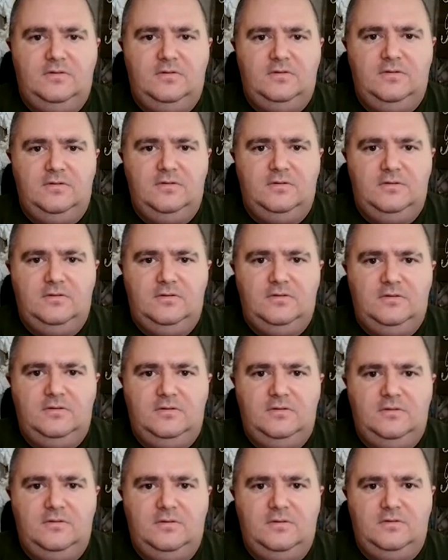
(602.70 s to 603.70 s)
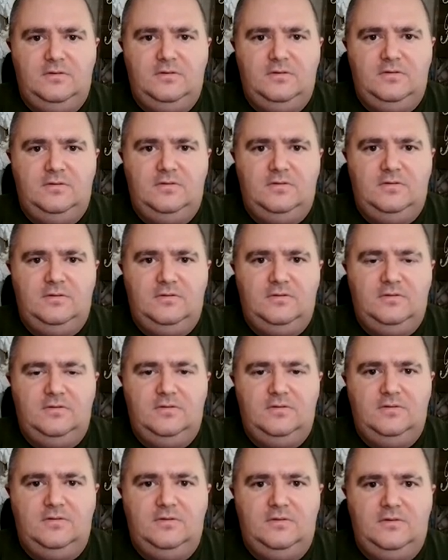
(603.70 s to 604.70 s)

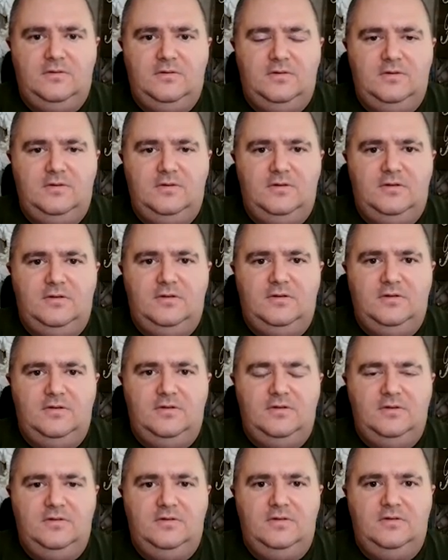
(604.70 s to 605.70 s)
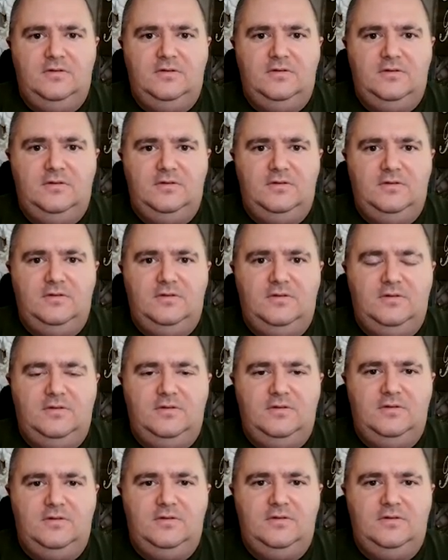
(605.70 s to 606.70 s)

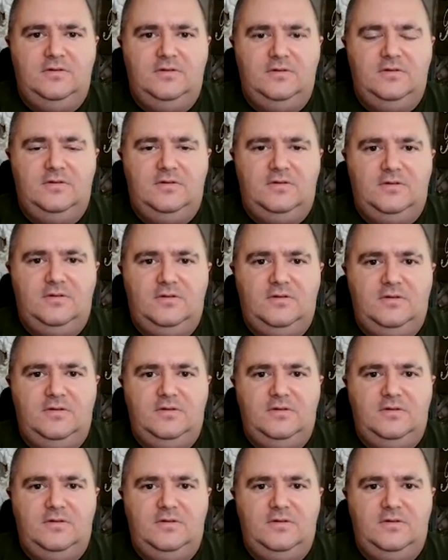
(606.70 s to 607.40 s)
This person isn't speaking.